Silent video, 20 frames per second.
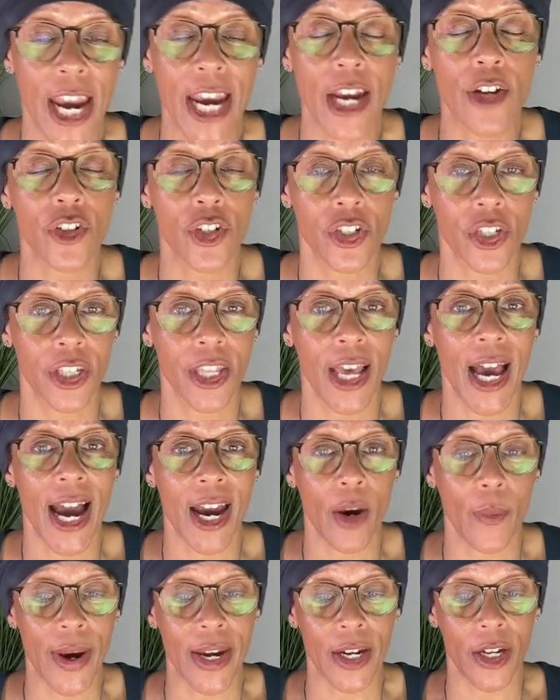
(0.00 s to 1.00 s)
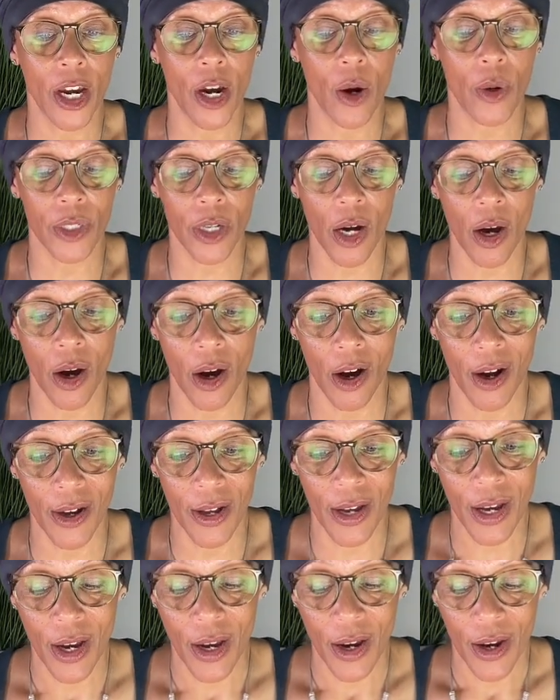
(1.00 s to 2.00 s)
changes to the highway code
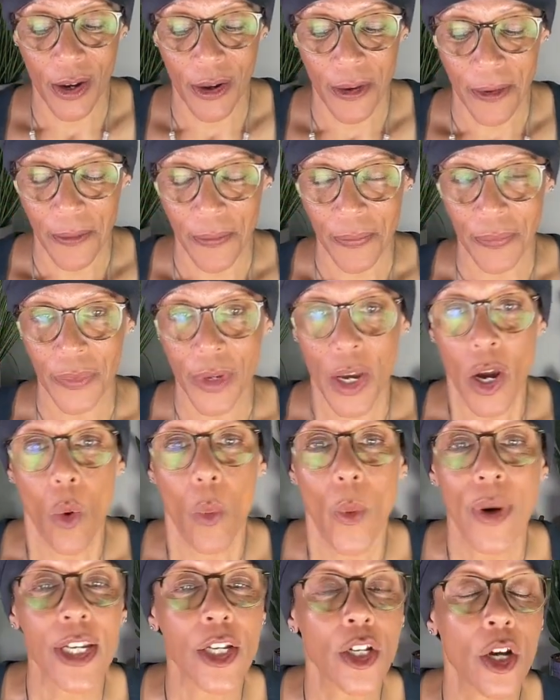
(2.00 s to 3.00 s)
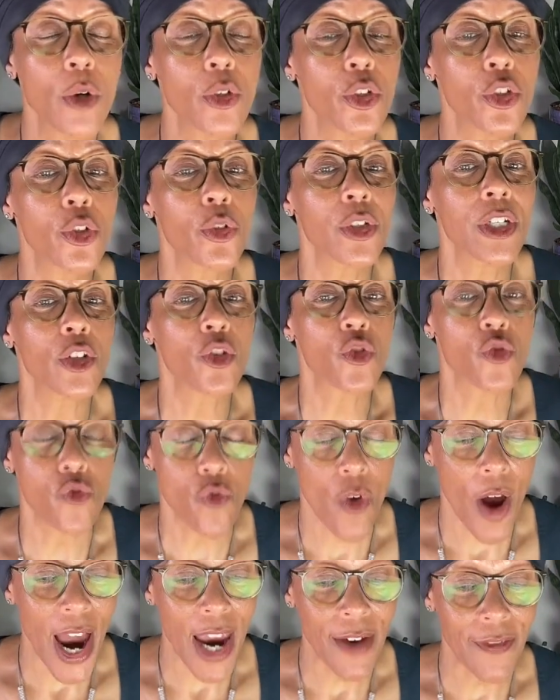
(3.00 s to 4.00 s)
are. When you're going to do your
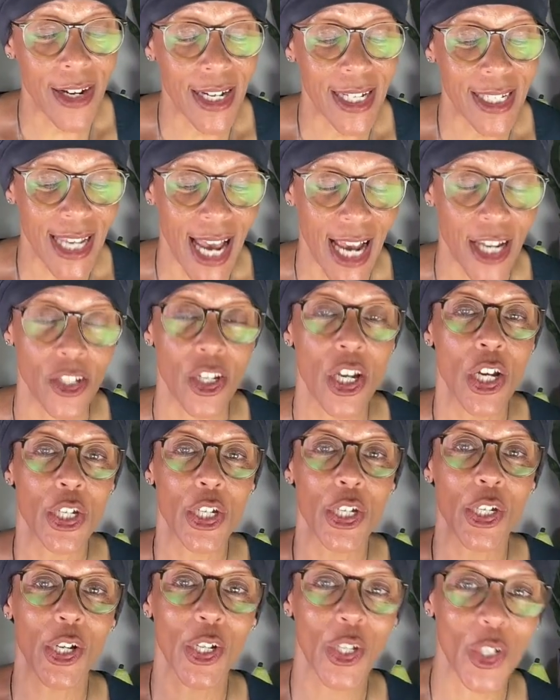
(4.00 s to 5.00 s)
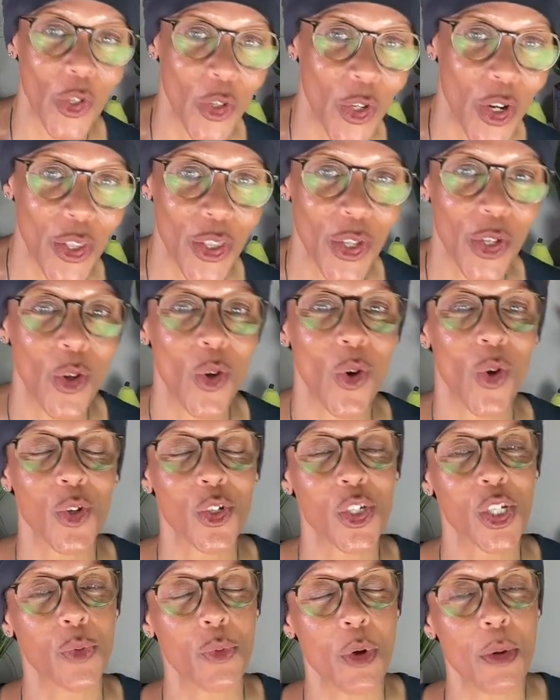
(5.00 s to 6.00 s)
driving test, you can look at the
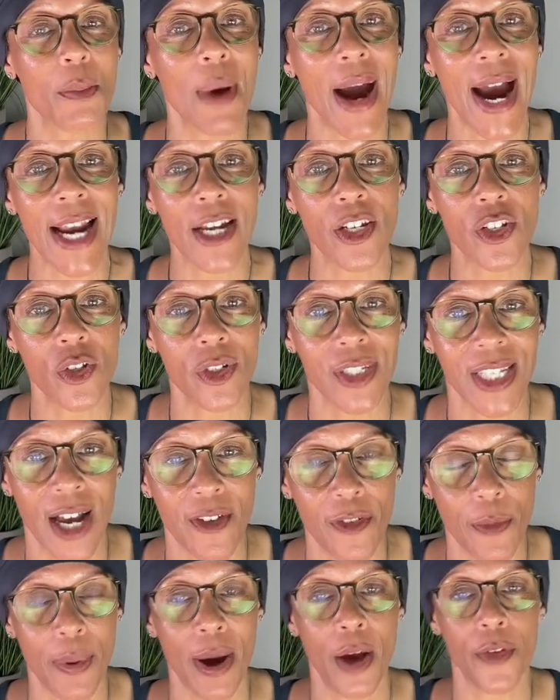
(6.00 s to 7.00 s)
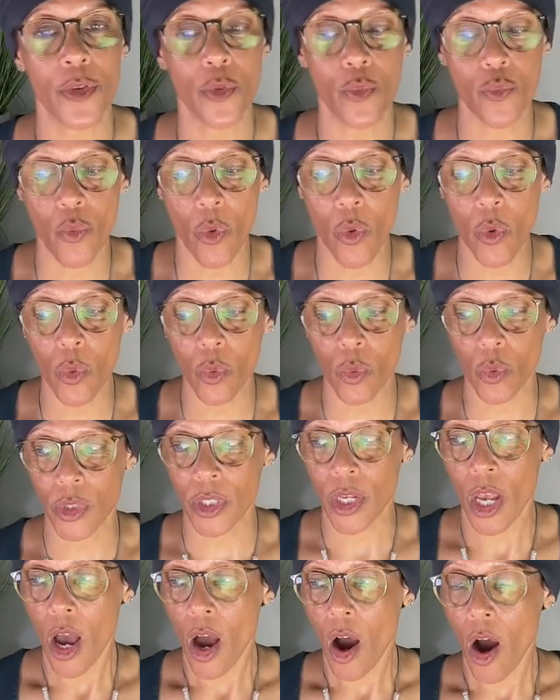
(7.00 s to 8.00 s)
course to remind yourself about the
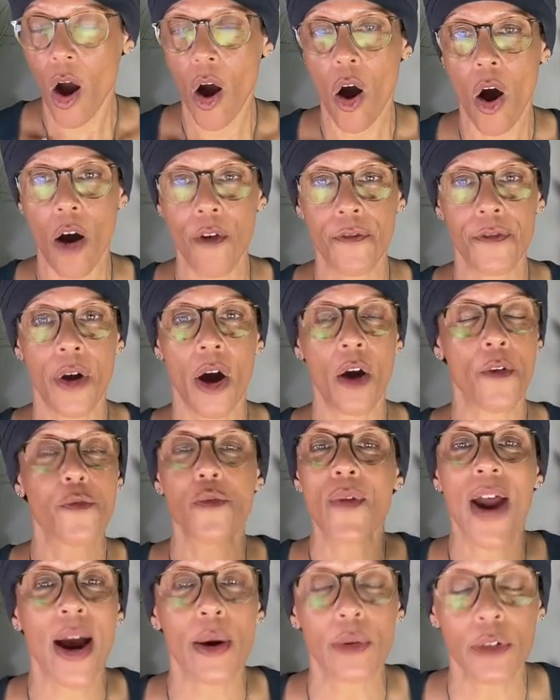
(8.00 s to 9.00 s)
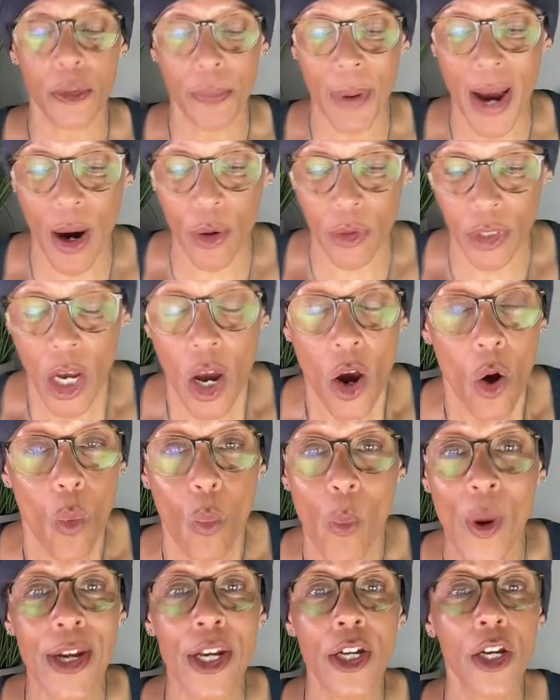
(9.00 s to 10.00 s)
rules of roundabouts.
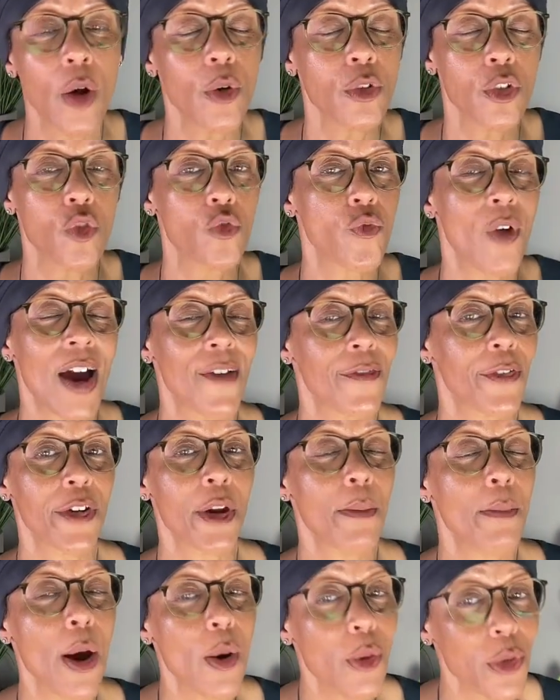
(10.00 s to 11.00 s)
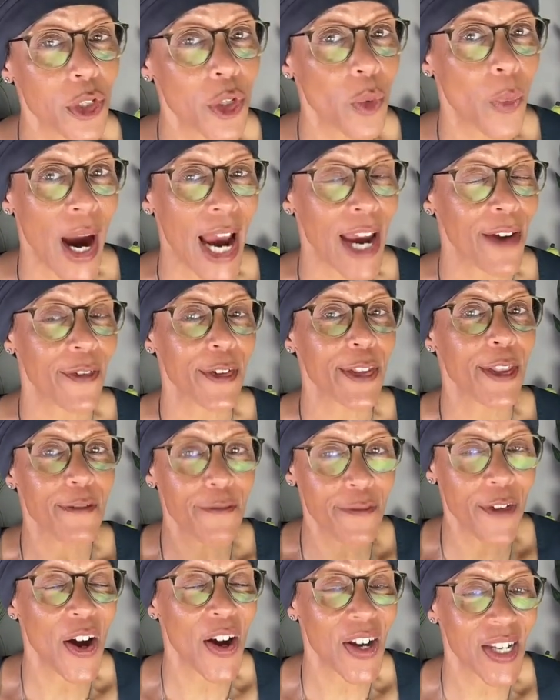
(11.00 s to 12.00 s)
When you're going to drive on a motorway for
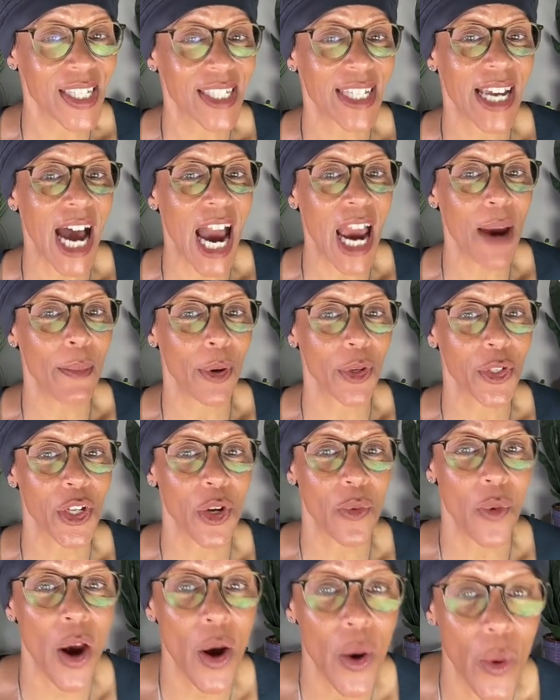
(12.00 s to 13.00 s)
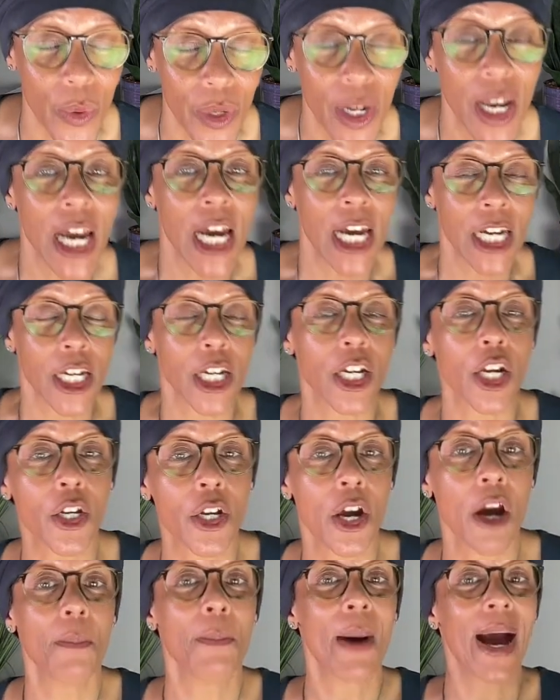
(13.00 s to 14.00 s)
the first time on your own, you
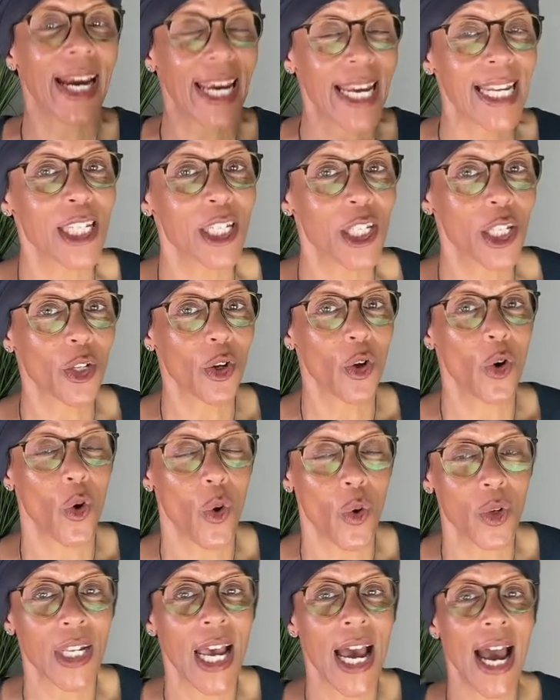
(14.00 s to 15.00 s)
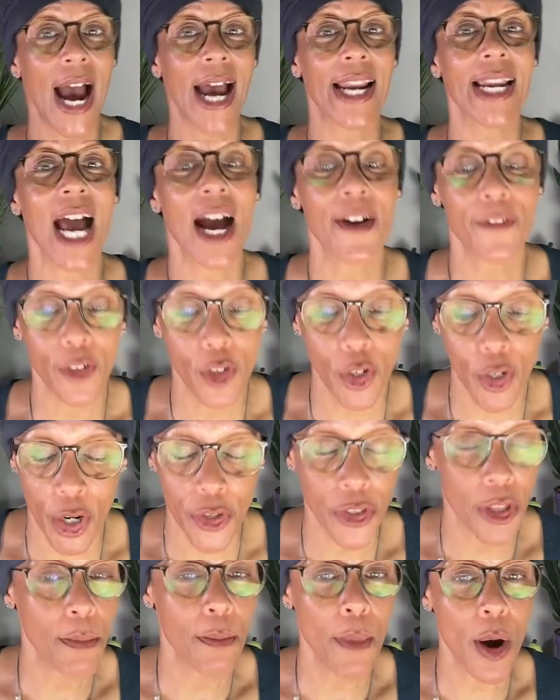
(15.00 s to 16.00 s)
can go back into the course and have a
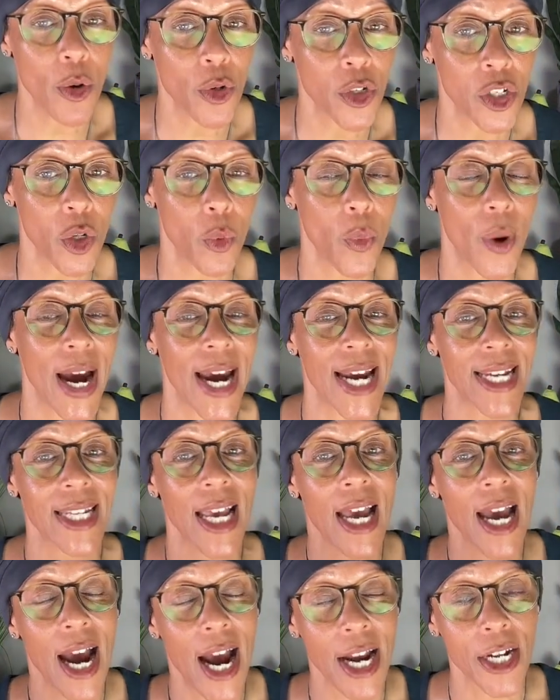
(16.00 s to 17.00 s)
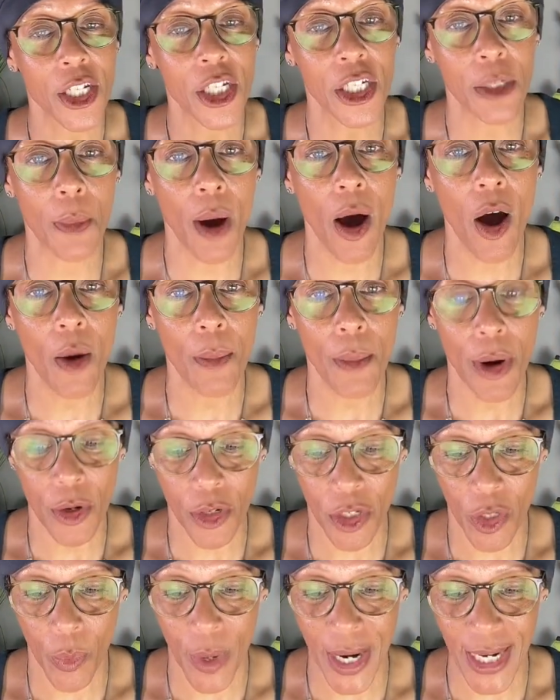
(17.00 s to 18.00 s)
look at the motorways and smart
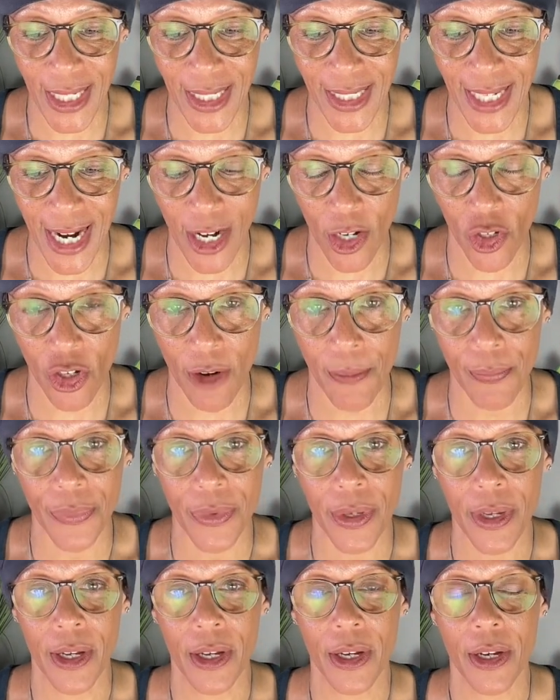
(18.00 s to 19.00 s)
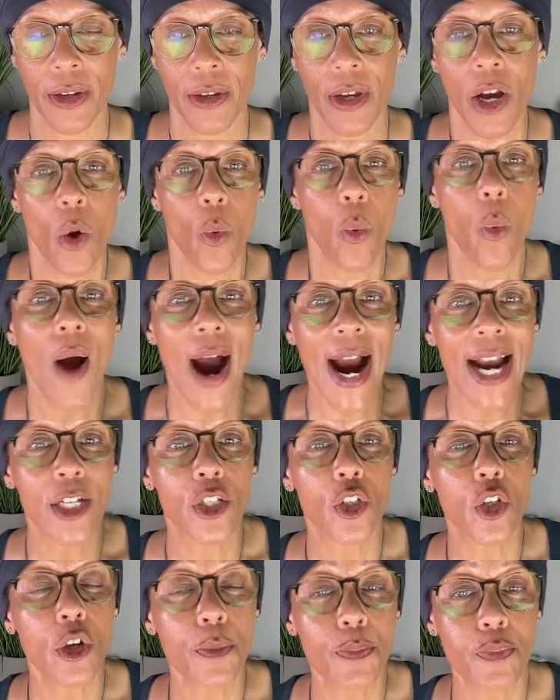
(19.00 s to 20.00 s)
motorways section. What
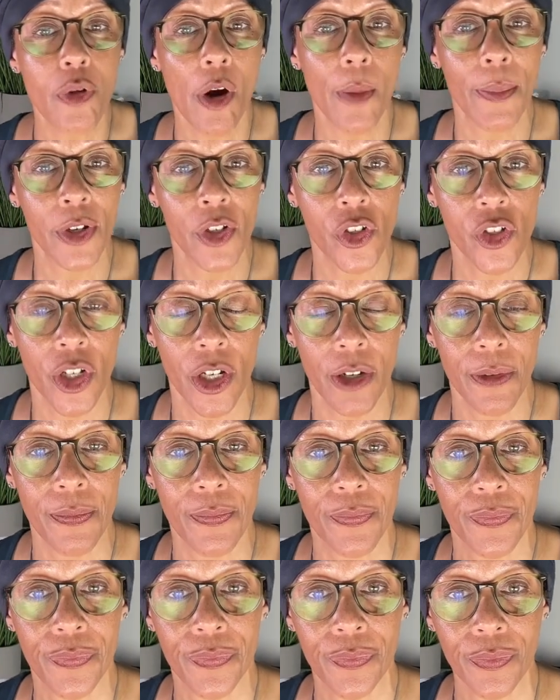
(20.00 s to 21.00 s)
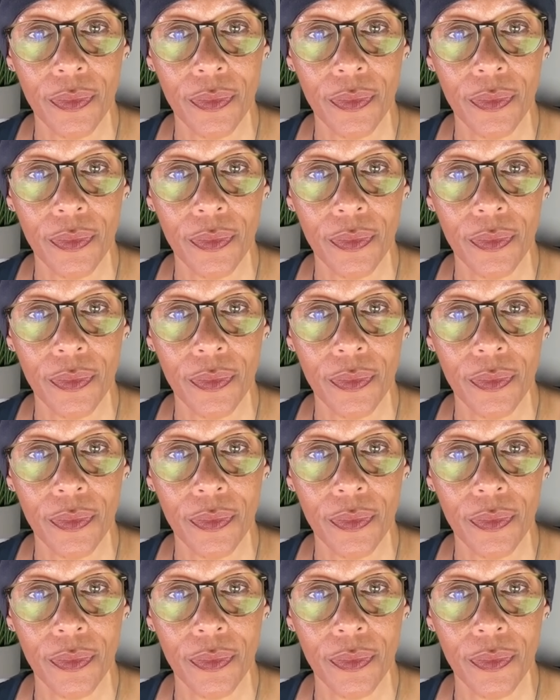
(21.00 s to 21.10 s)
I do promise you